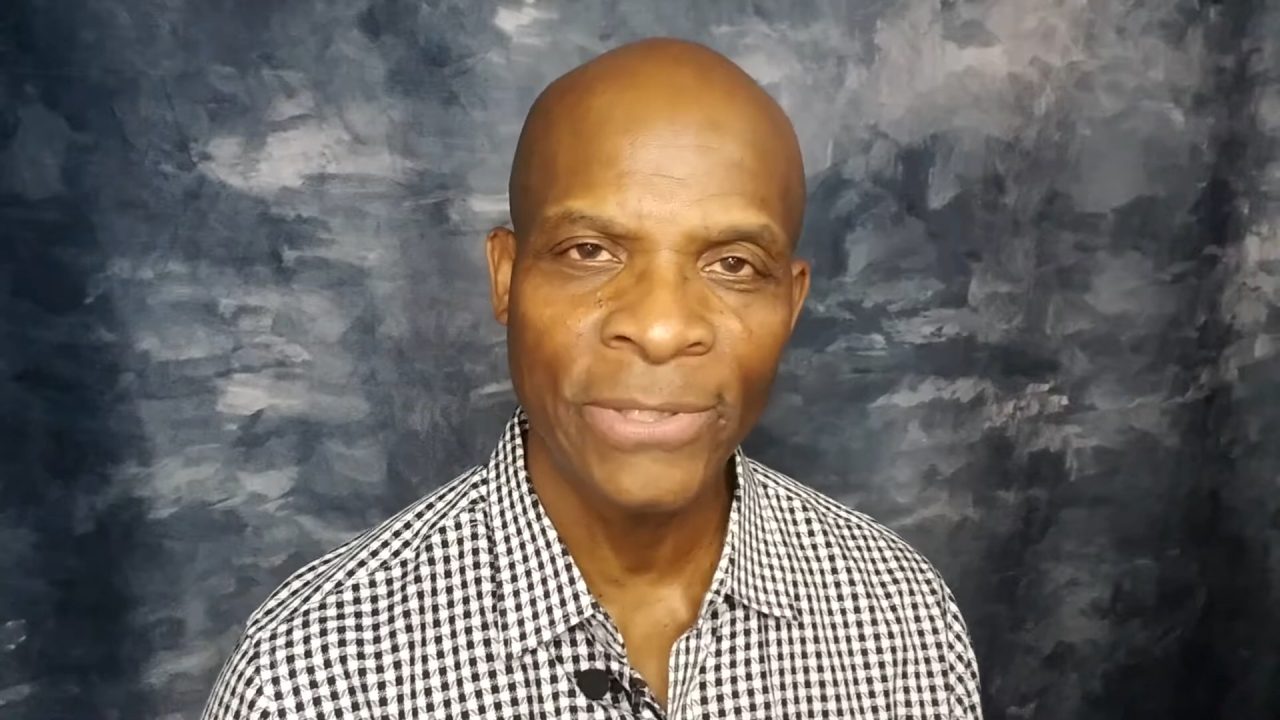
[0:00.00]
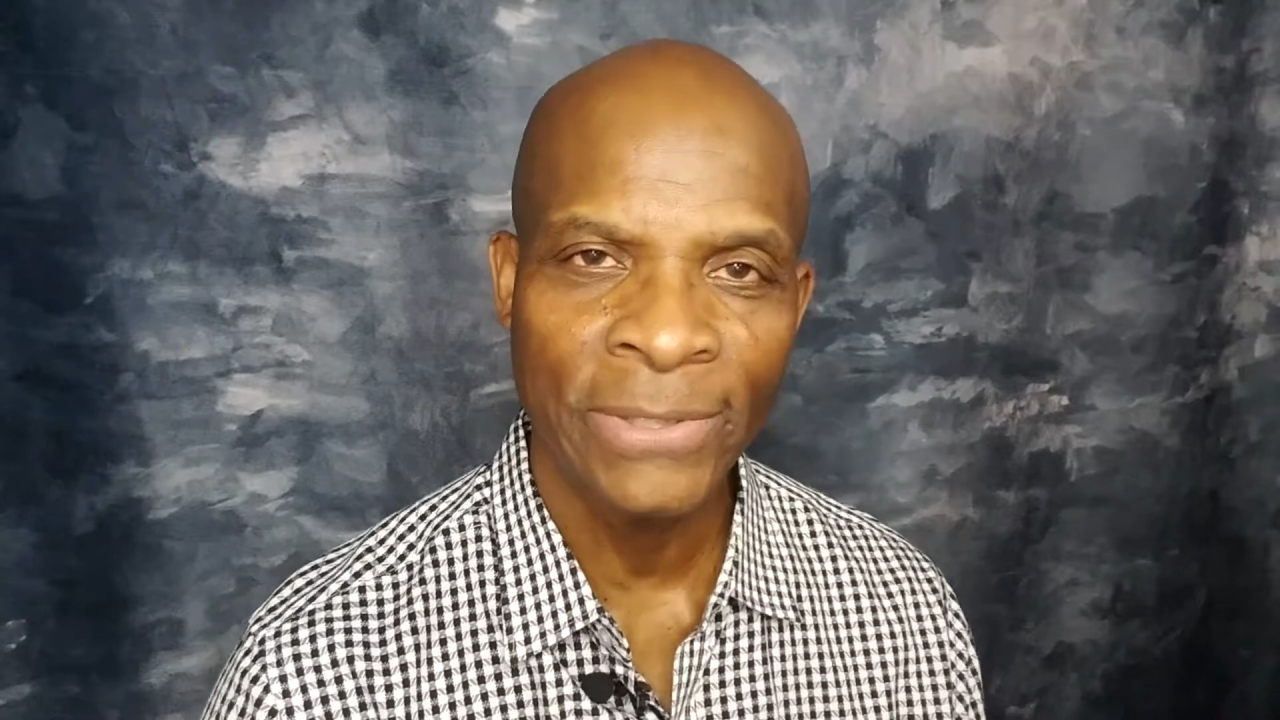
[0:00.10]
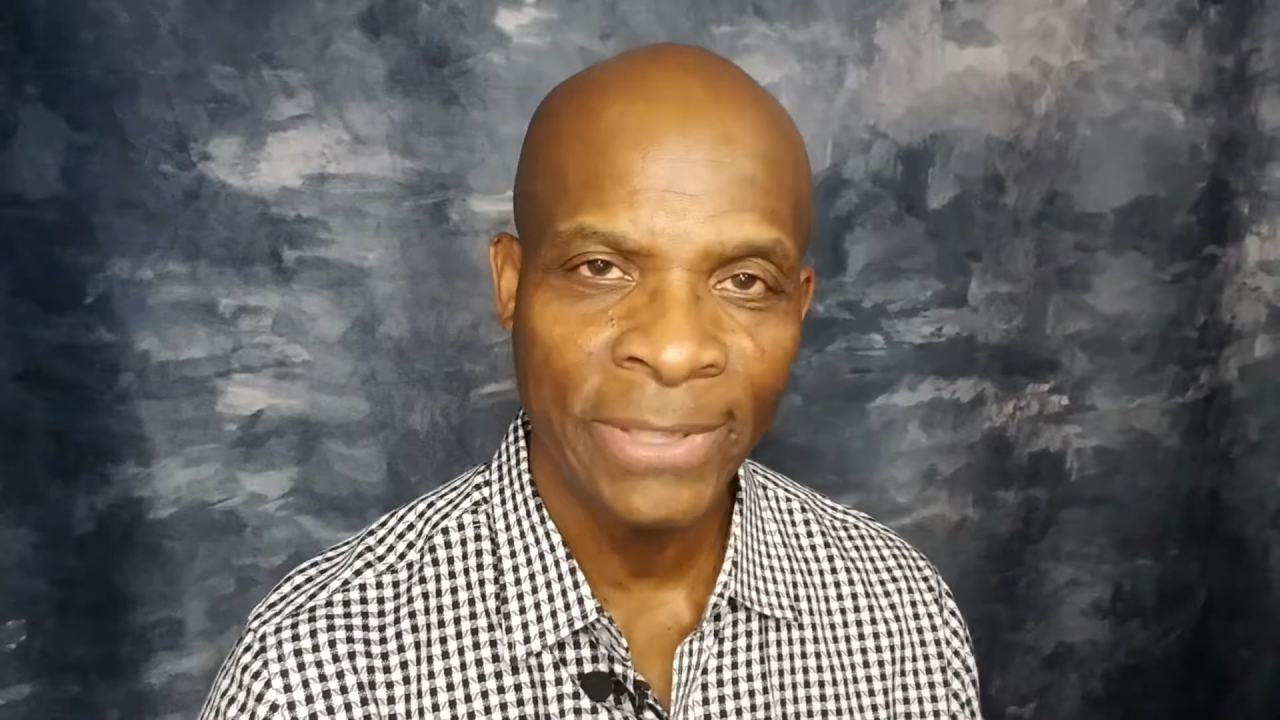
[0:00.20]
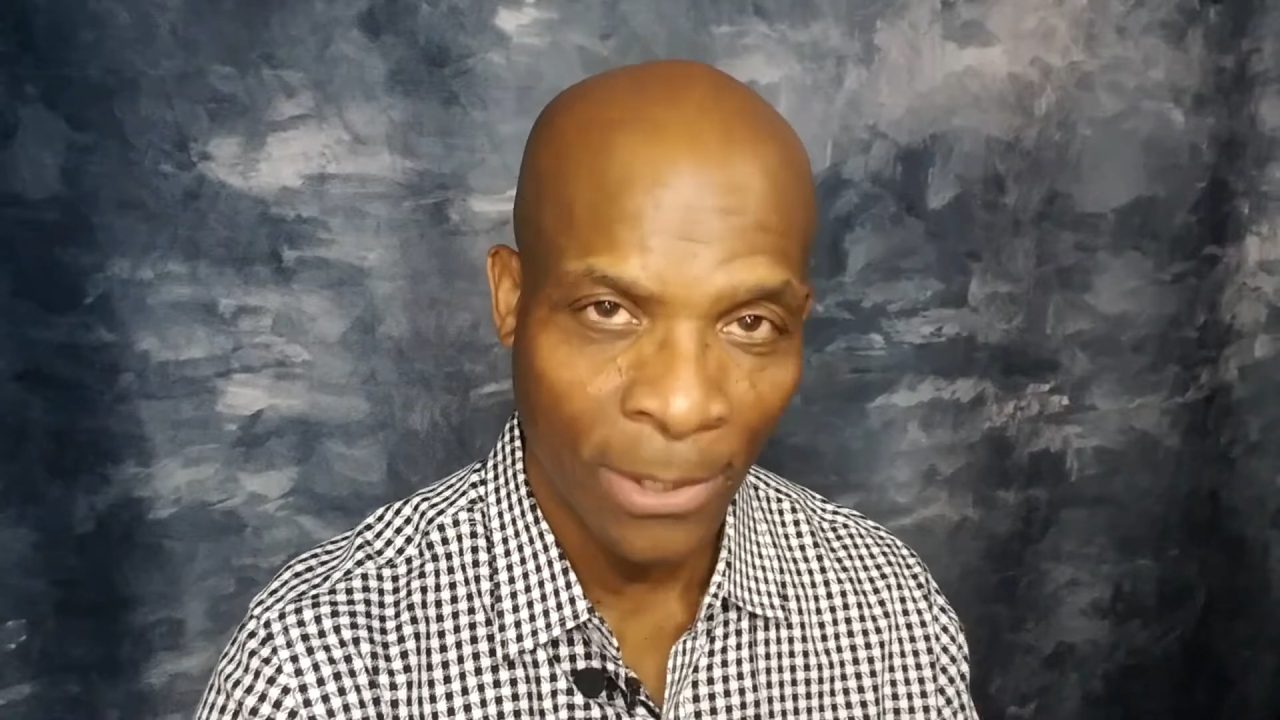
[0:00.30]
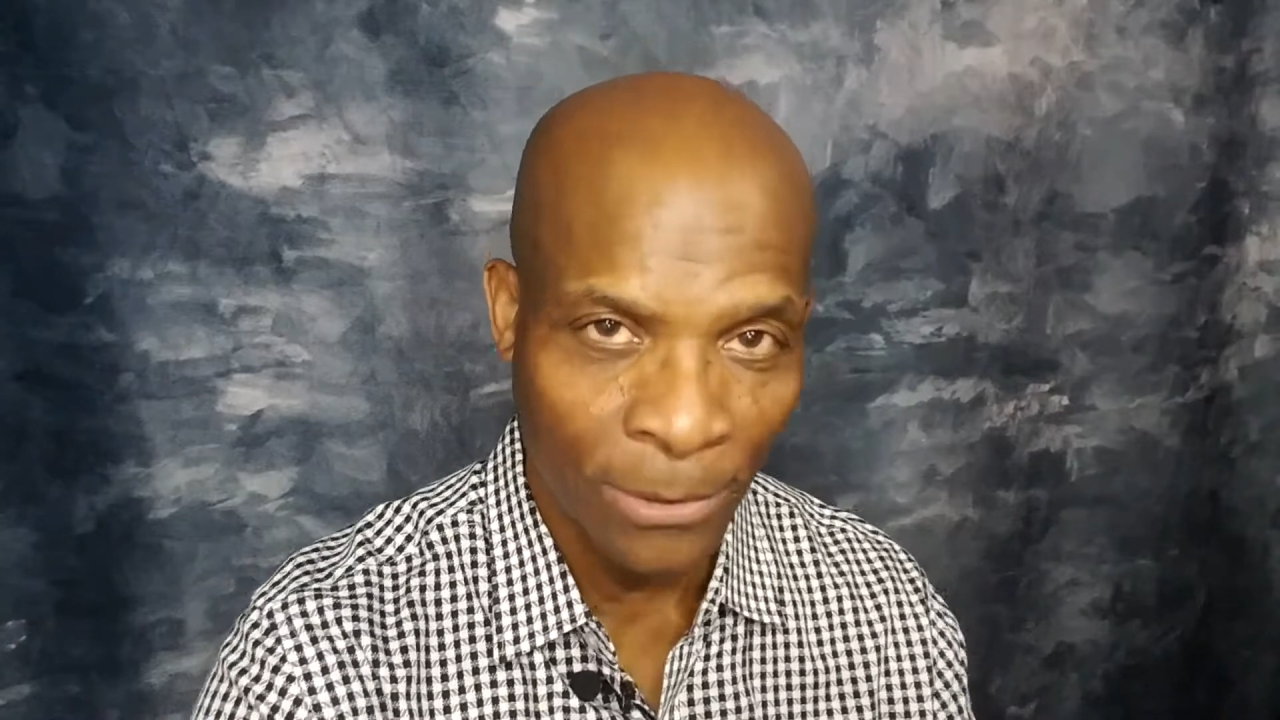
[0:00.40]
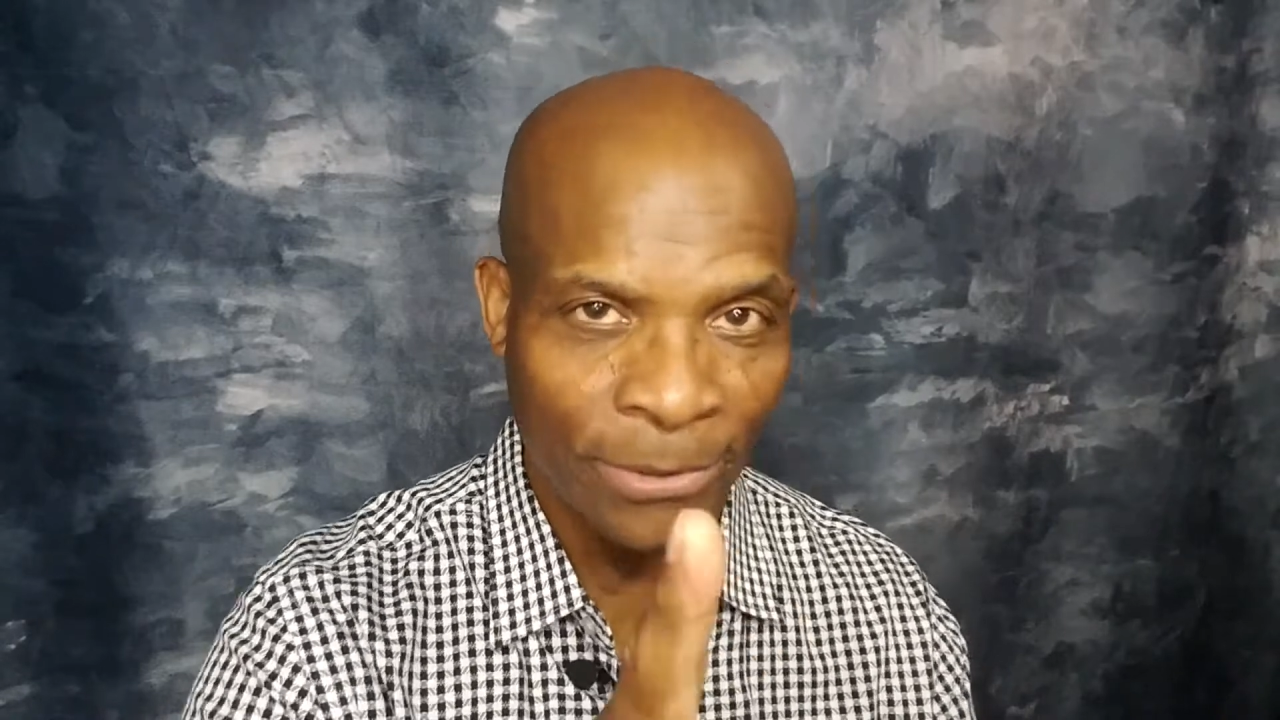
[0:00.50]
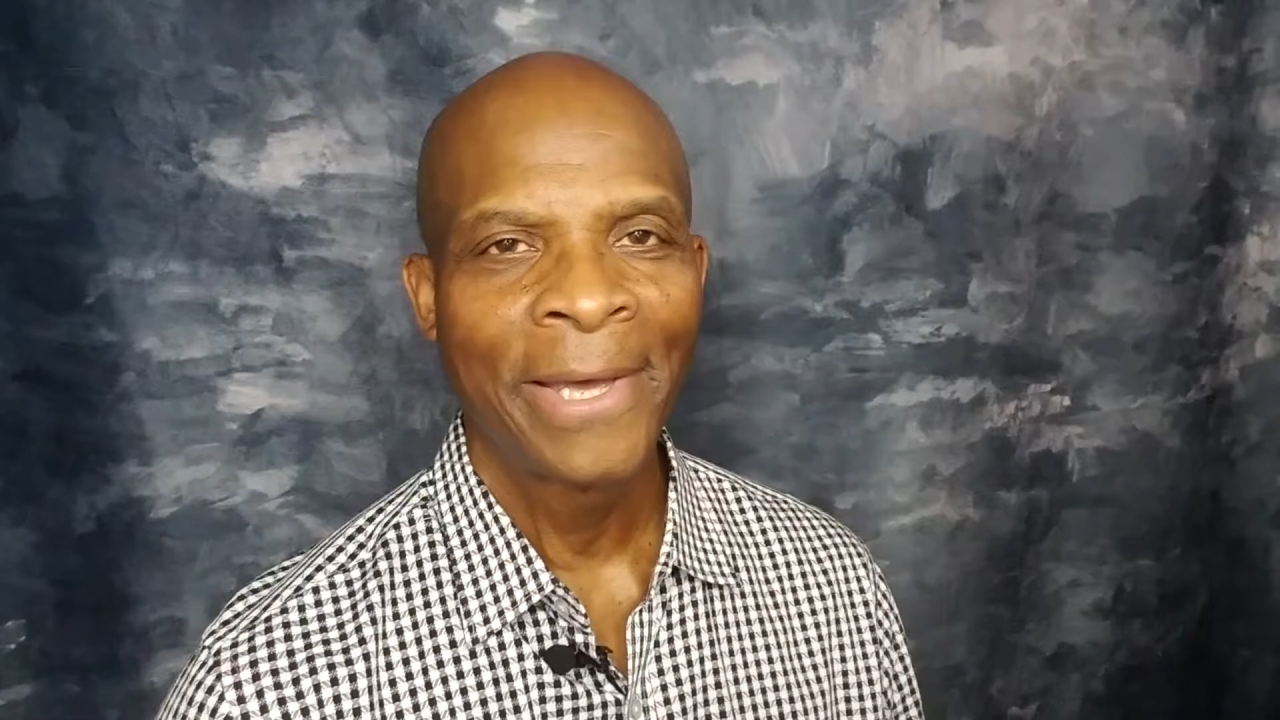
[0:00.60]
and told